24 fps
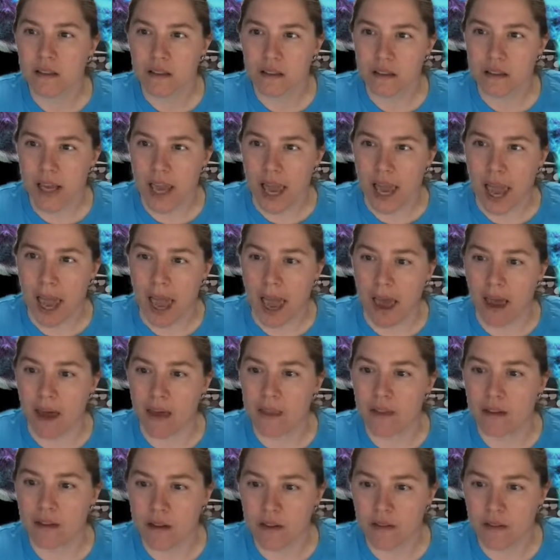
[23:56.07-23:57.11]
yeah,
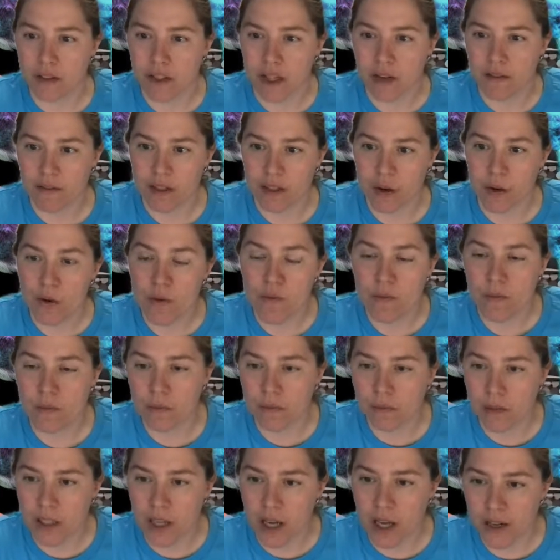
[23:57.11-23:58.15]
the covers everything. Oh,
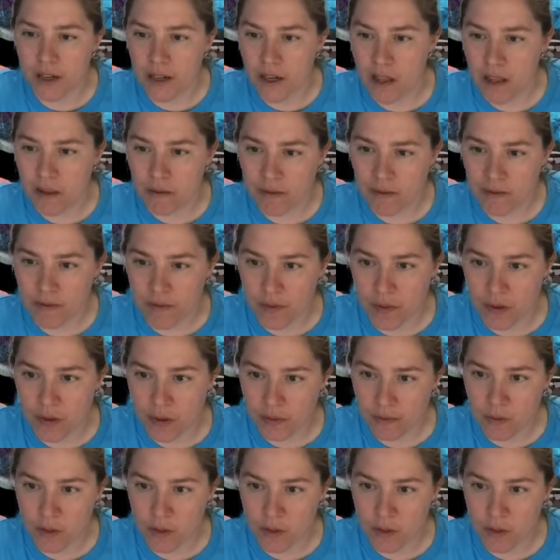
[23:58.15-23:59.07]
we got another one from